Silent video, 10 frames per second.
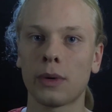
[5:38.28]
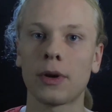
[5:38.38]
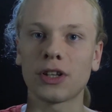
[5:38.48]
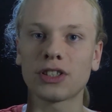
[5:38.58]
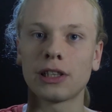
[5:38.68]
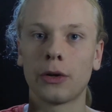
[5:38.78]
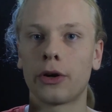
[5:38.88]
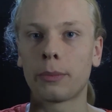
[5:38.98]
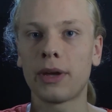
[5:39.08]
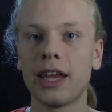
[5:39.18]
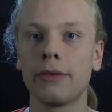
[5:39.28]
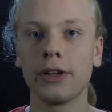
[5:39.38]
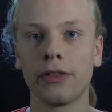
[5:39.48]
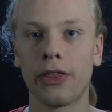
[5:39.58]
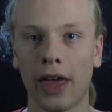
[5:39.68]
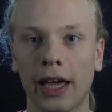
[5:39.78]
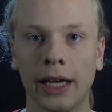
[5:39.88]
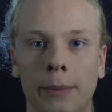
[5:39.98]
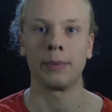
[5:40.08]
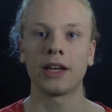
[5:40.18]
we must learn period"
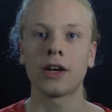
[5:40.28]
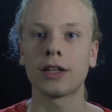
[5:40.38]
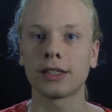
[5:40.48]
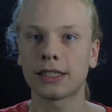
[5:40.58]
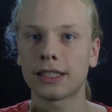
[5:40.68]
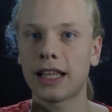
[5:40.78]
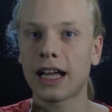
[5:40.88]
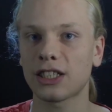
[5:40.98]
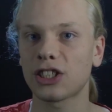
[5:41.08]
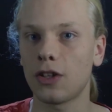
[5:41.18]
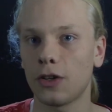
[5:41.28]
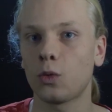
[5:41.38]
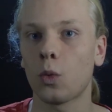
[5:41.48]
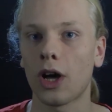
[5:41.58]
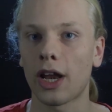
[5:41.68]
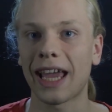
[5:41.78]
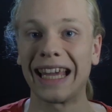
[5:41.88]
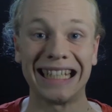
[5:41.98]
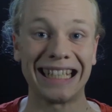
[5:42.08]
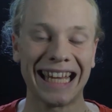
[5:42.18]
thing, because that's not what I
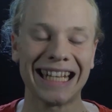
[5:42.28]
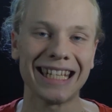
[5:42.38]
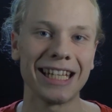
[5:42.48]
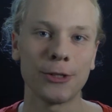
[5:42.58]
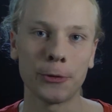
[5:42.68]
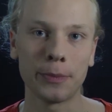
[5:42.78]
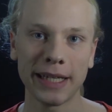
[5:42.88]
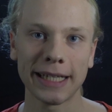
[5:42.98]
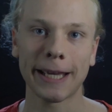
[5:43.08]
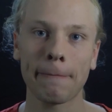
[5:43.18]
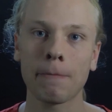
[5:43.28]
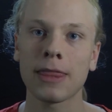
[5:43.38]
intend it to be.